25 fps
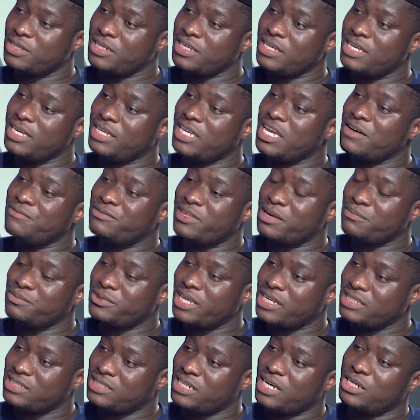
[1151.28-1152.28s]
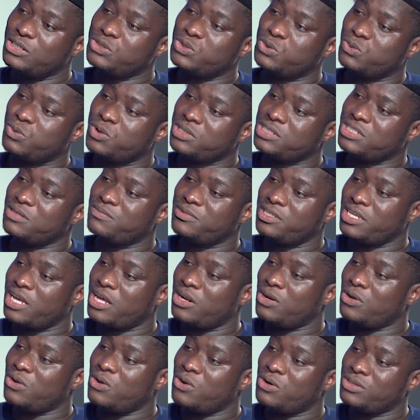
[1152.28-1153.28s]
He gave them that chance to worship their
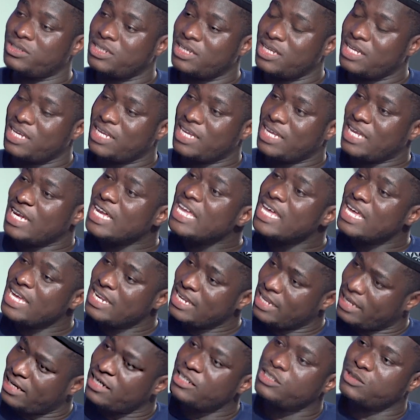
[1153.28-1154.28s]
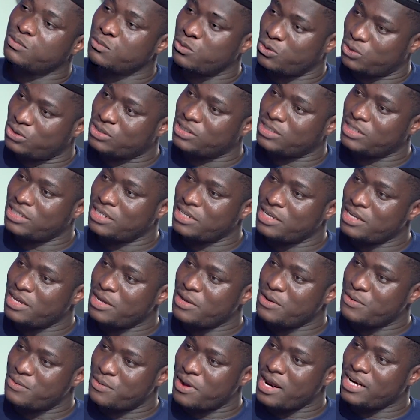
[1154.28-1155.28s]
Lord in his mosque,
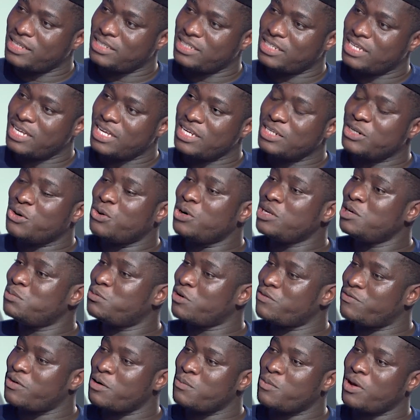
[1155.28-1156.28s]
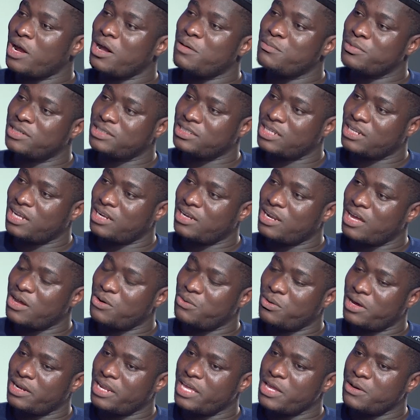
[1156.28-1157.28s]
right? The Holy Prophet Muhammad sallallahu
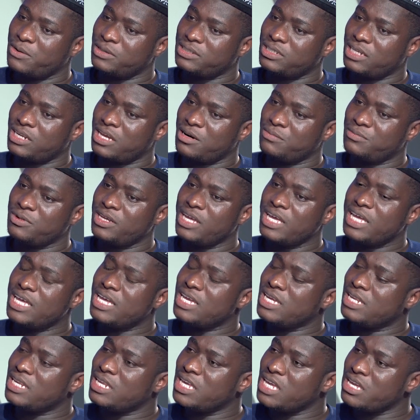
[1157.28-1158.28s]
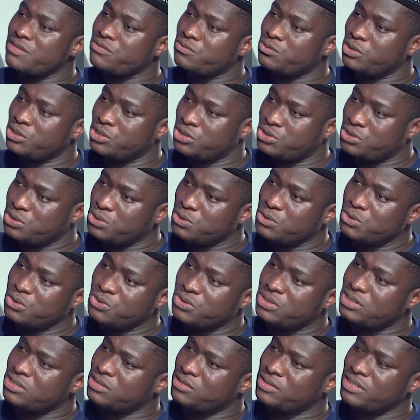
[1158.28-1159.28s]
alaihi wasallam, he lived with
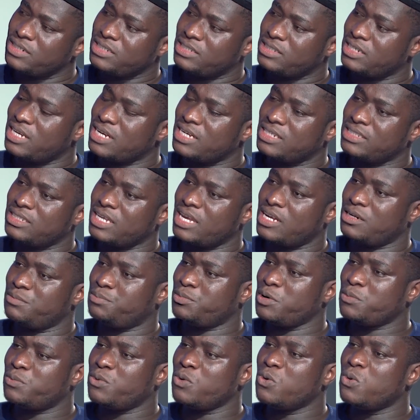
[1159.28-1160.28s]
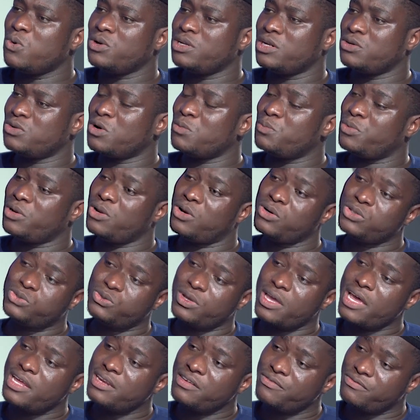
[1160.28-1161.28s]
Jews, Christians, and people who did not belong
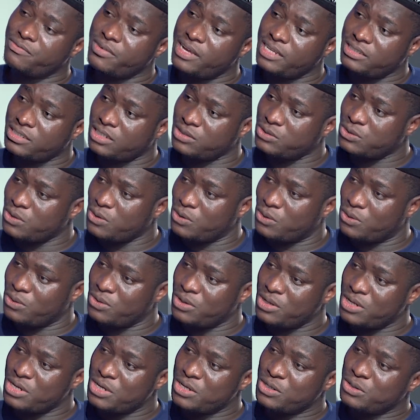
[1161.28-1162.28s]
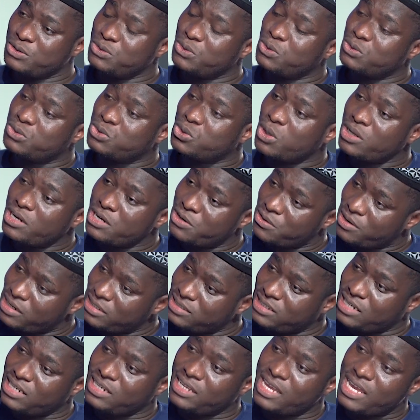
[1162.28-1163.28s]
to any faith at all. So
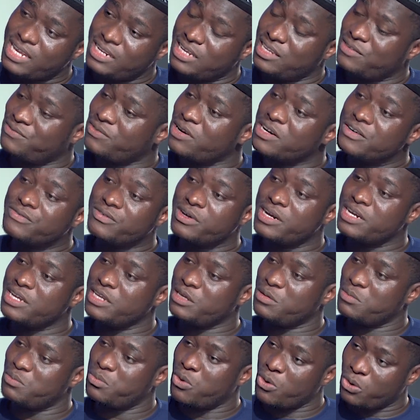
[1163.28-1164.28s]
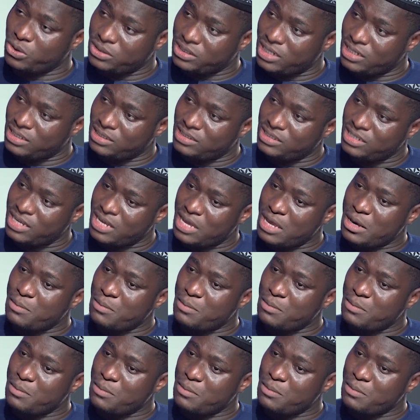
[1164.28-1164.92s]
tolerance, again, is very, very important.